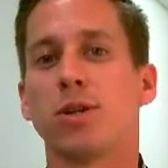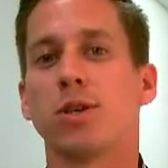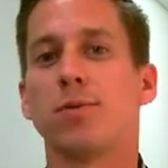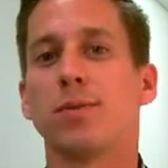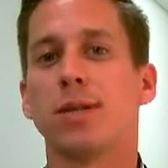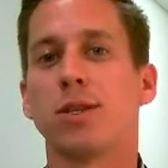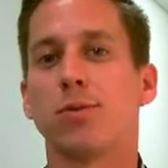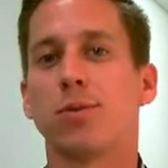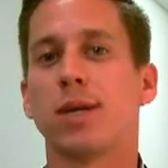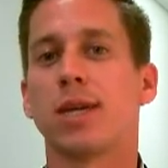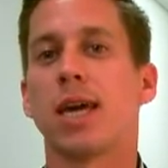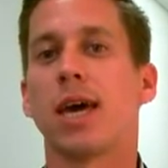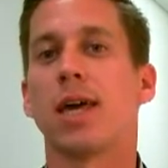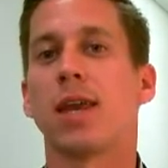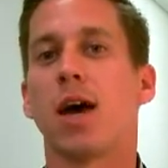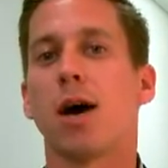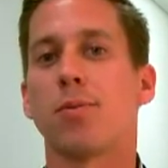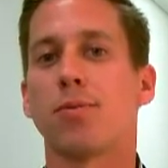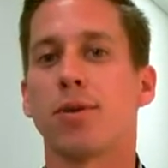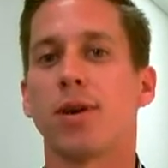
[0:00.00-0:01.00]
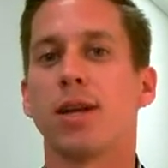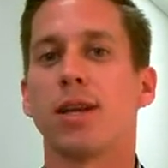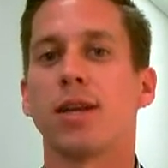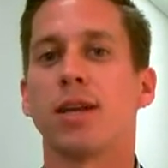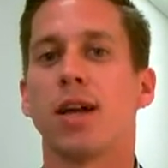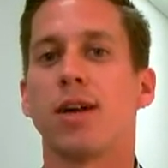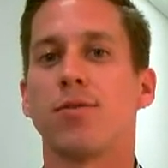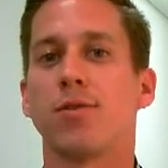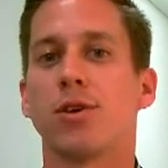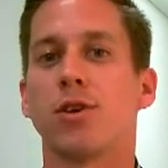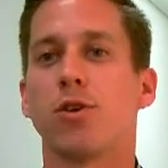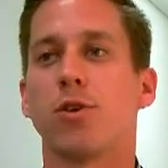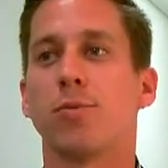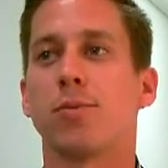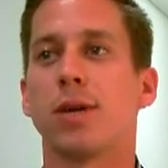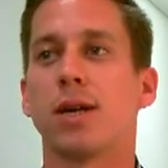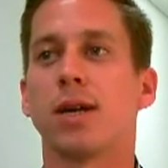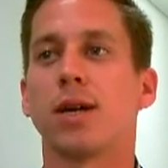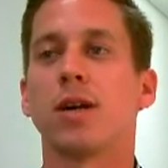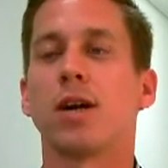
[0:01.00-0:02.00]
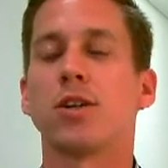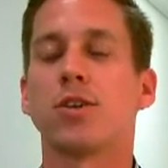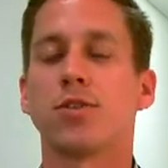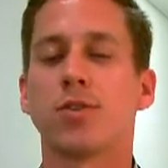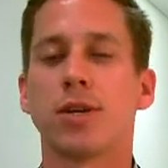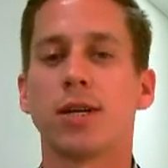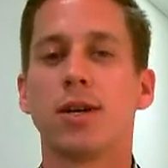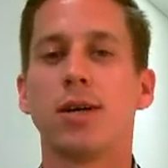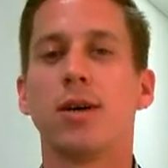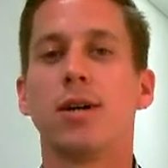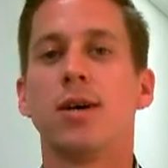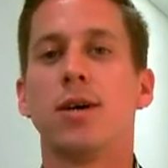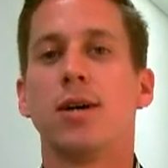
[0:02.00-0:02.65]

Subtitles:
which means we can't operate in every European country.